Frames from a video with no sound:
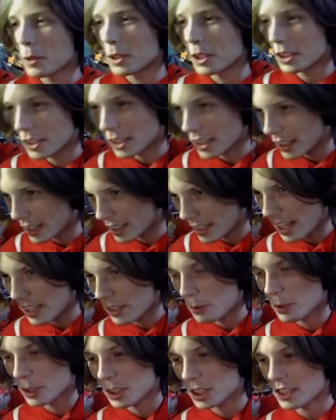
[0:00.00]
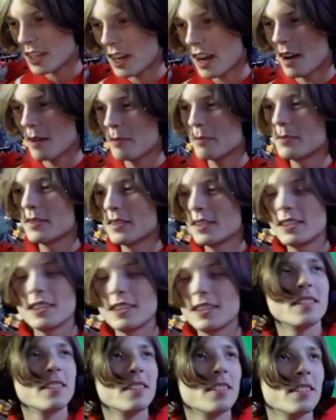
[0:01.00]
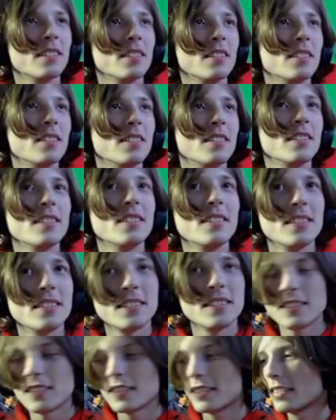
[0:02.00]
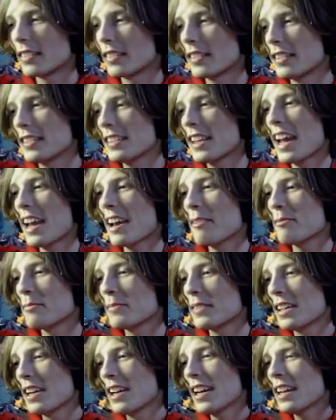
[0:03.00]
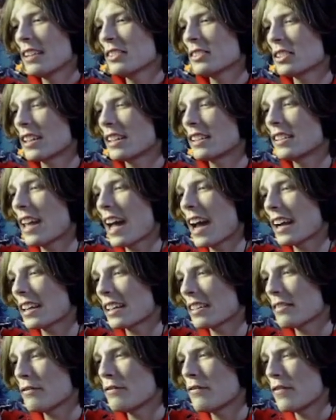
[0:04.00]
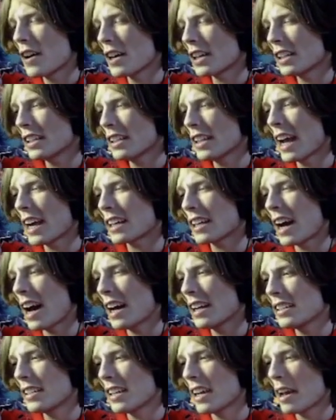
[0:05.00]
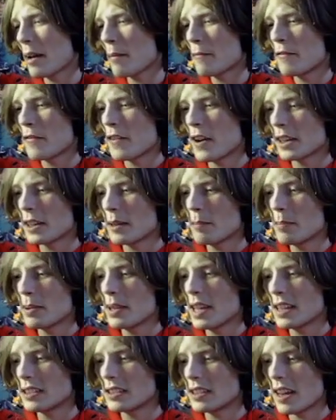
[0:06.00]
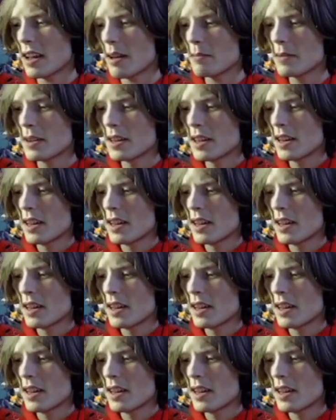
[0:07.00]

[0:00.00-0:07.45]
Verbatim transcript: you, that you were just up? That was just up. Damn. That was on YouTube. He's like that fuck that goddamn fucking PSM,